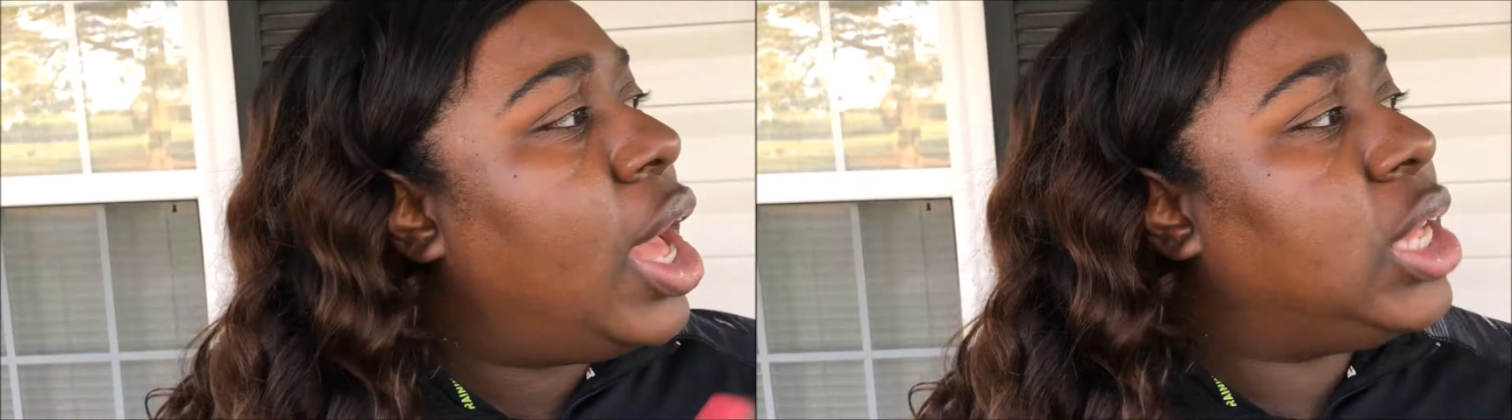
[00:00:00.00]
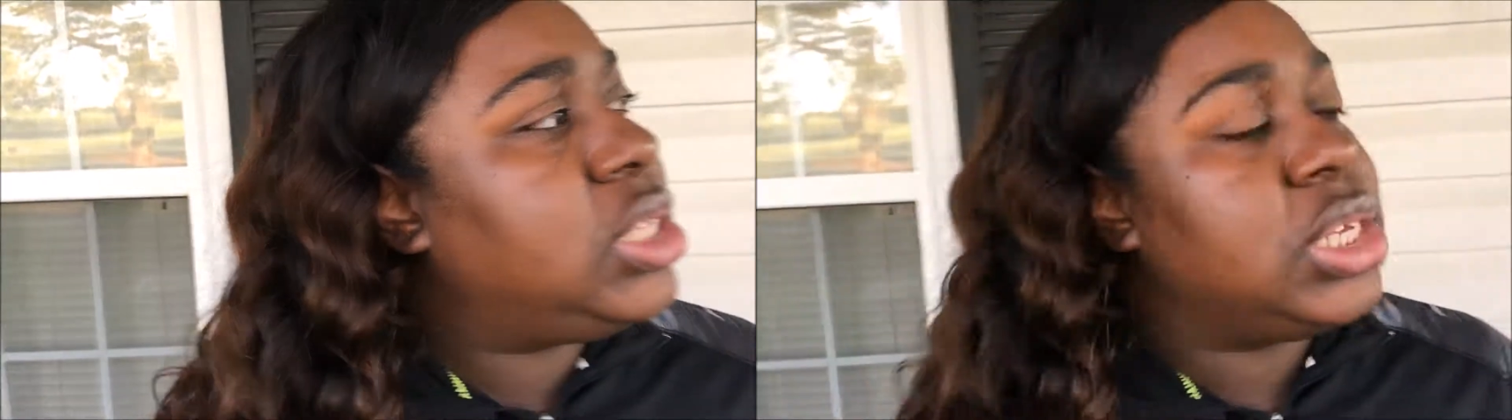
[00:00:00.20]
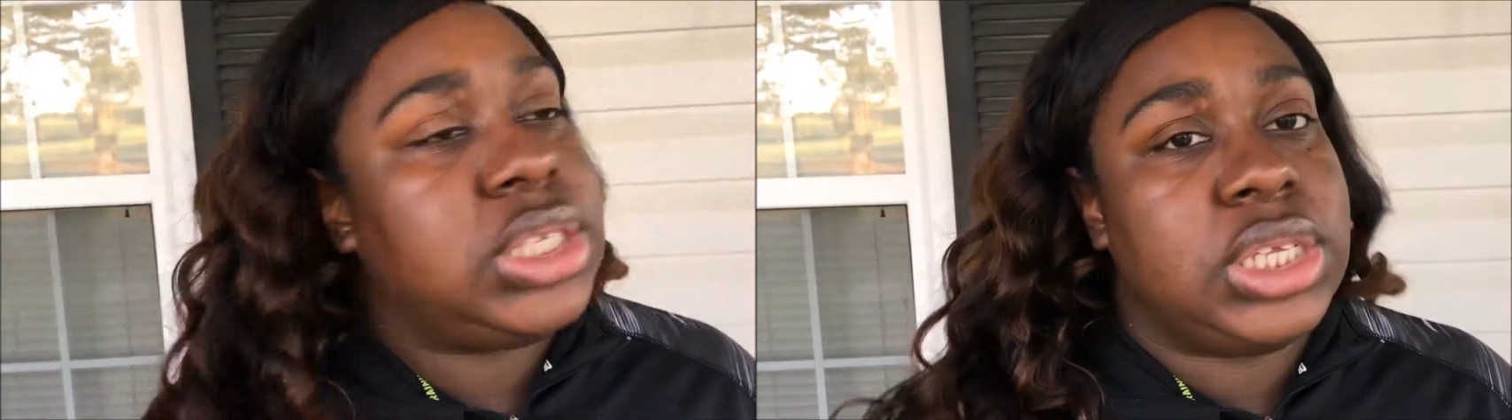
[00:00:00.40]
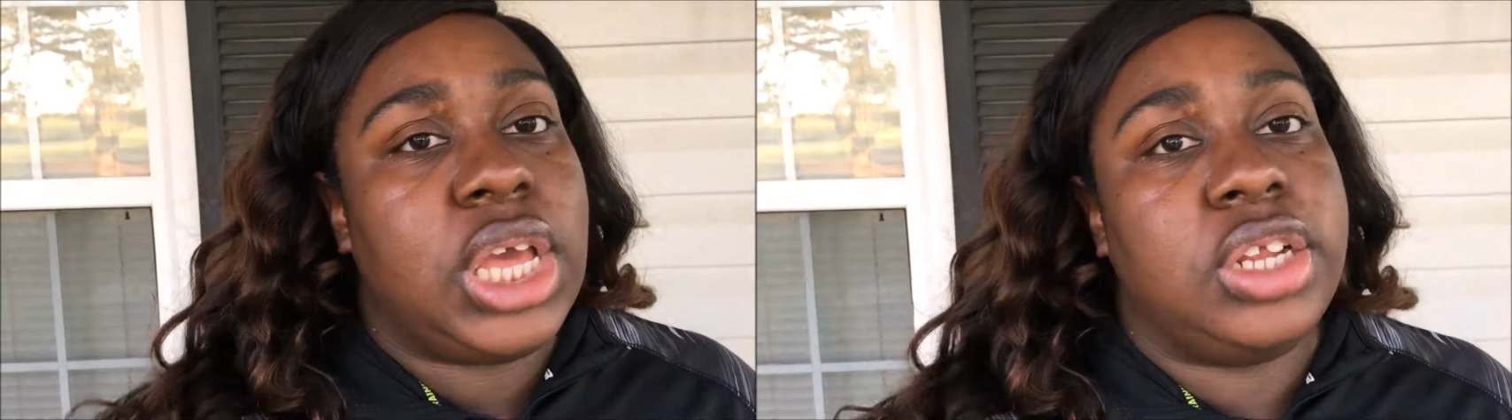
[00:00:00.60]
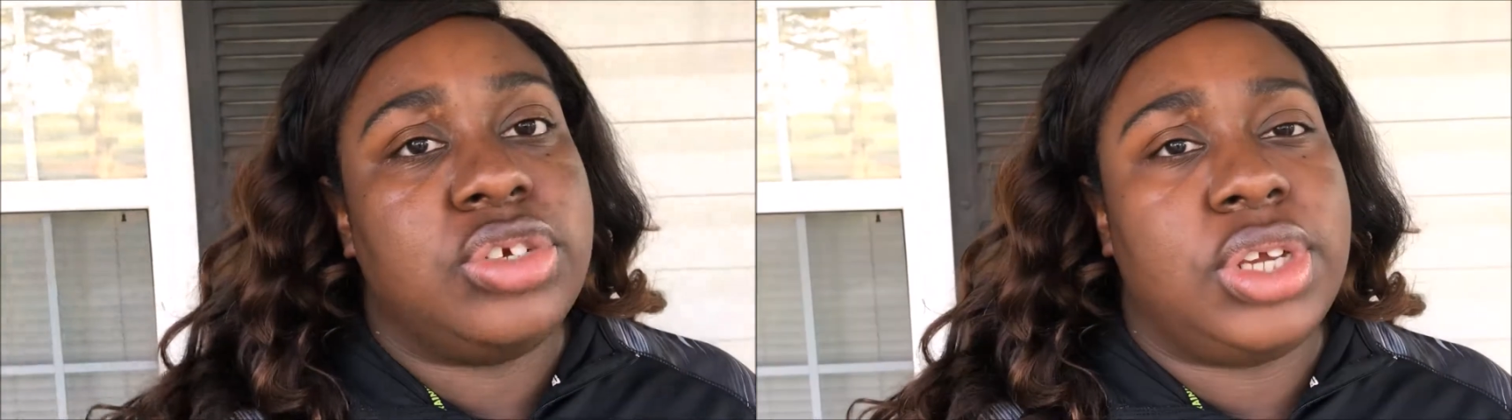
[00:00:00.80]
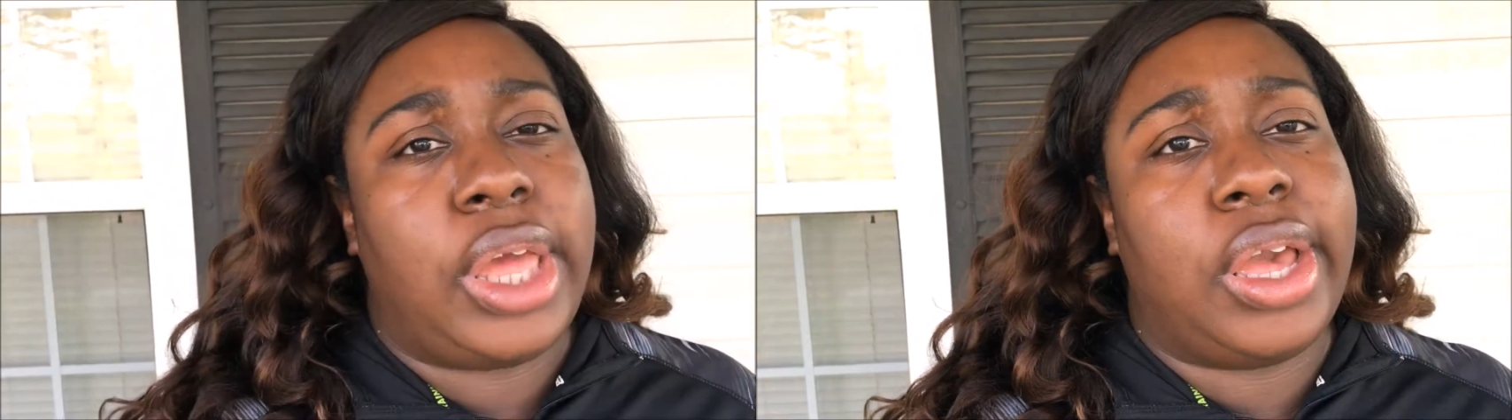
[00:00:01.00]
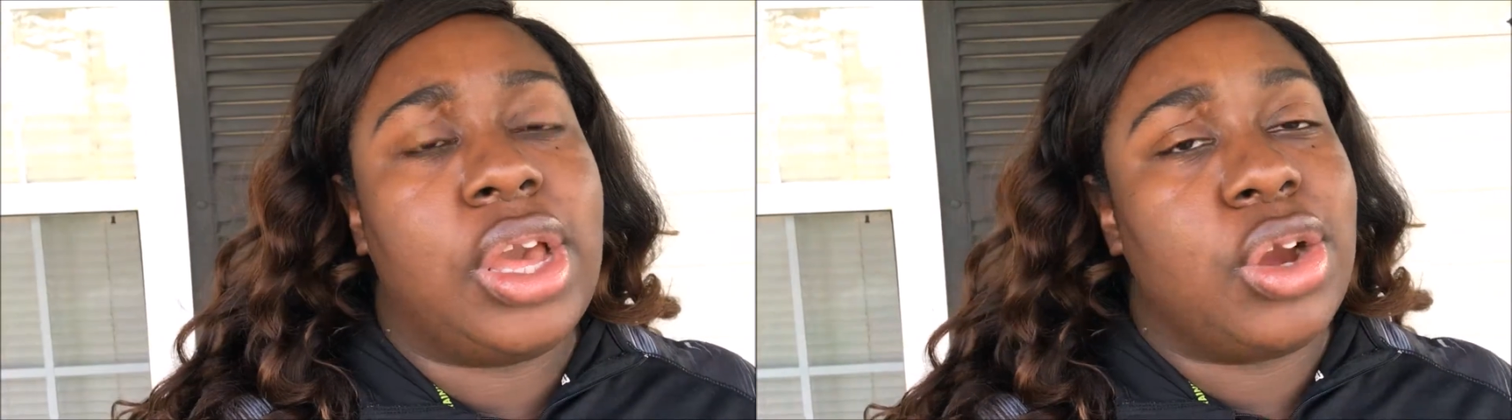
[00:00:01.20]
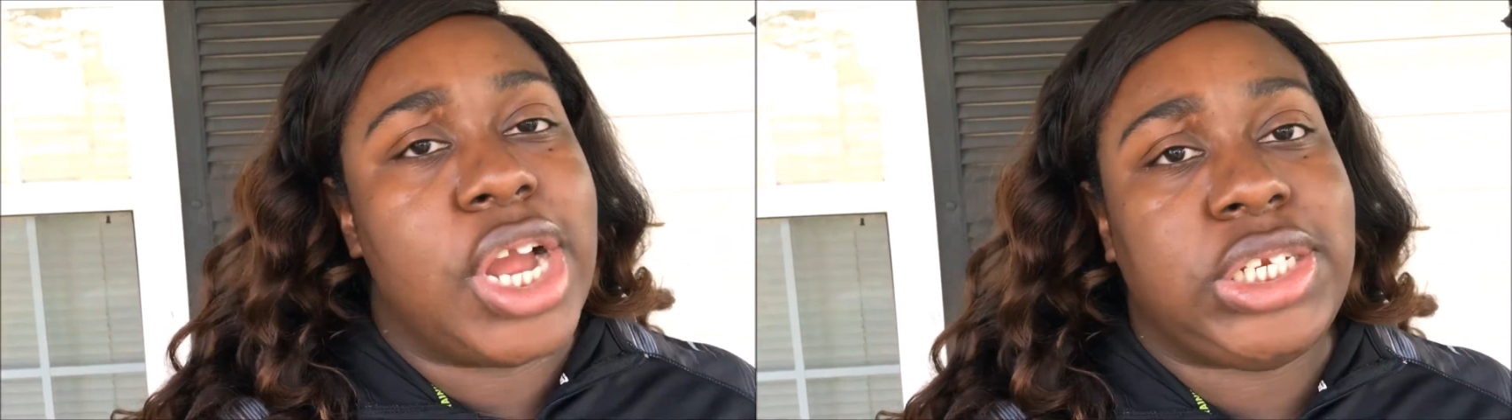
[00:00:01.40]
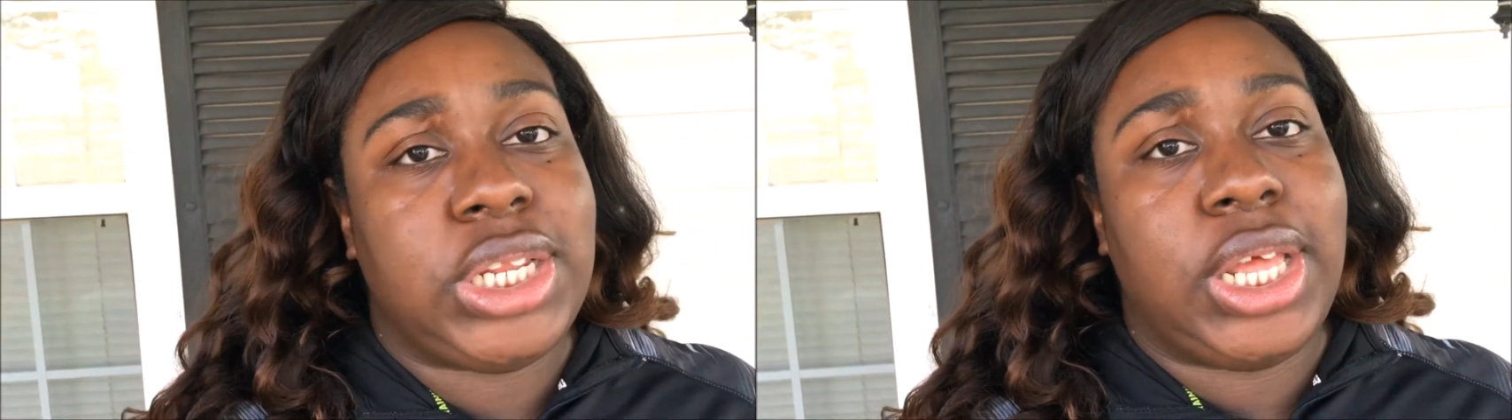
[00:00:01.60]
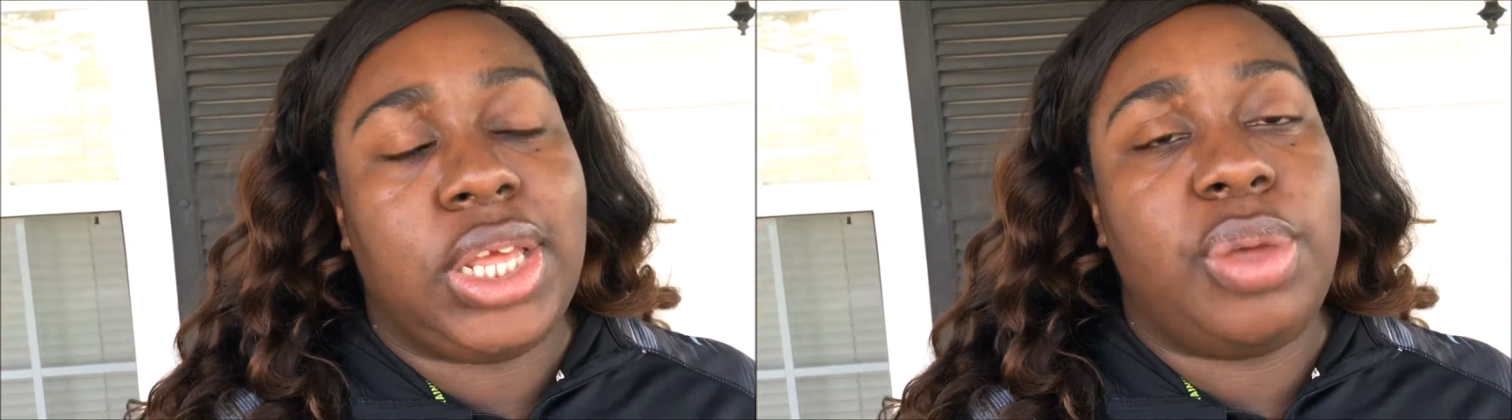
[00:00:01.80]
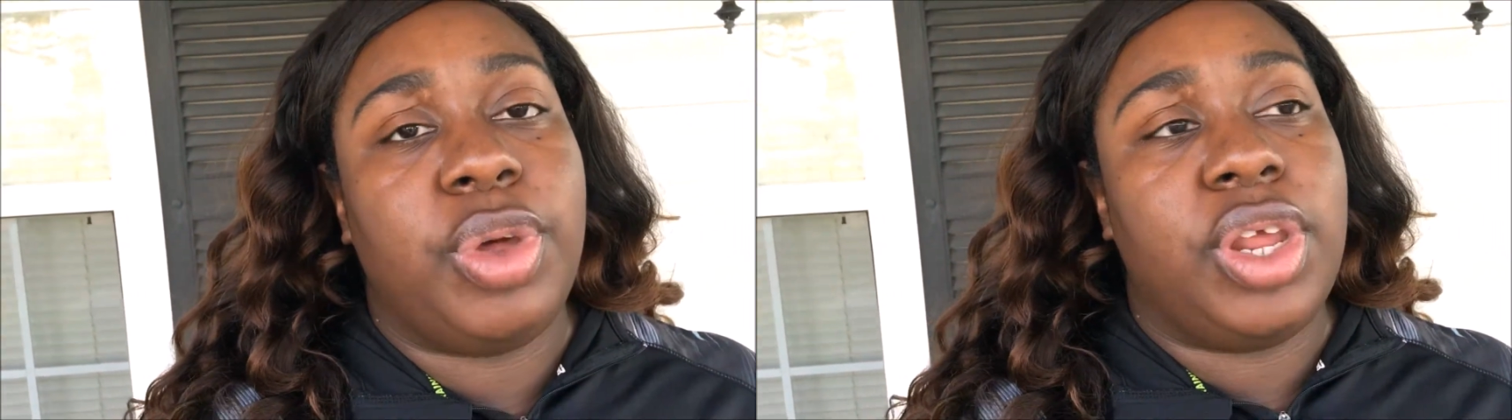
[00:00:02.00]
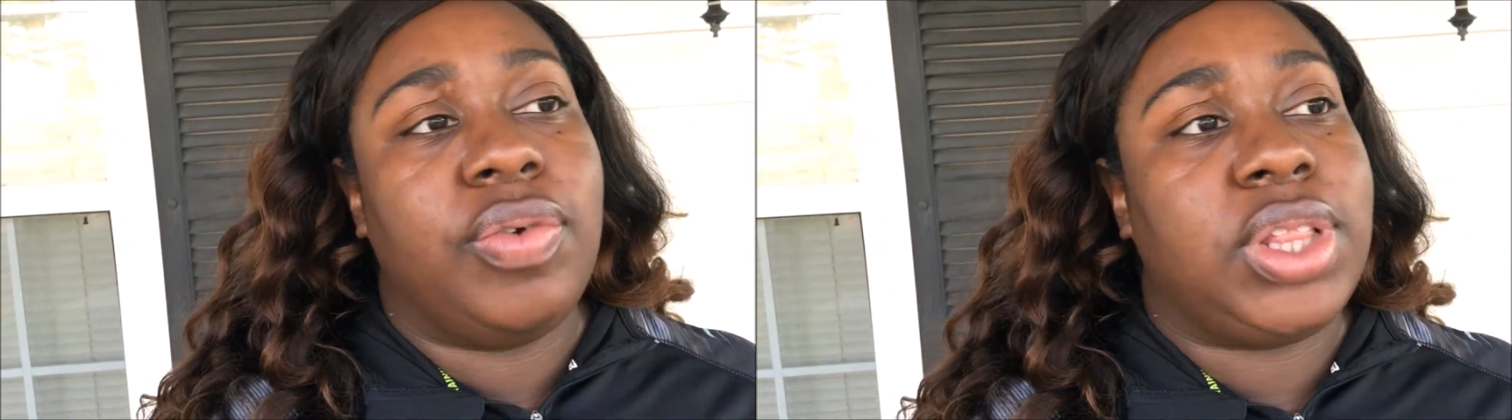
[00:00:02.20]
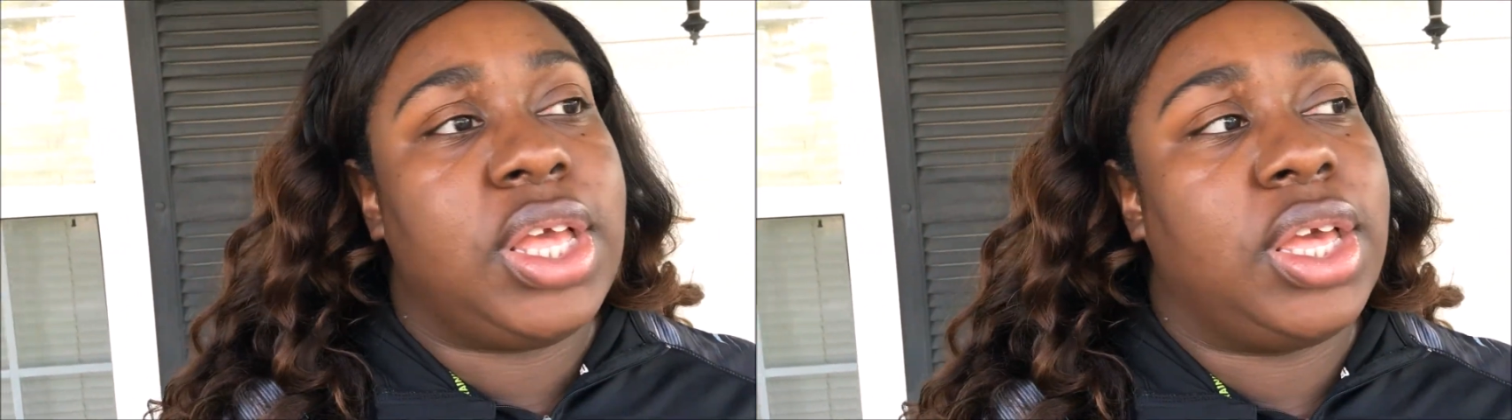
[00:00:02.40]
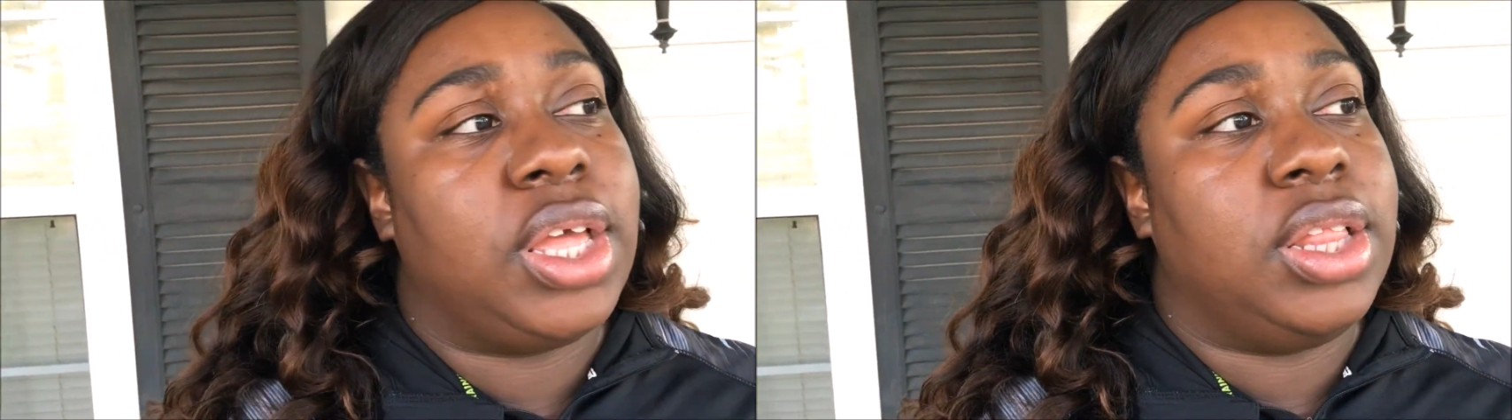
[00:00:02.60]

I texted Adrian and congratulated him on everything,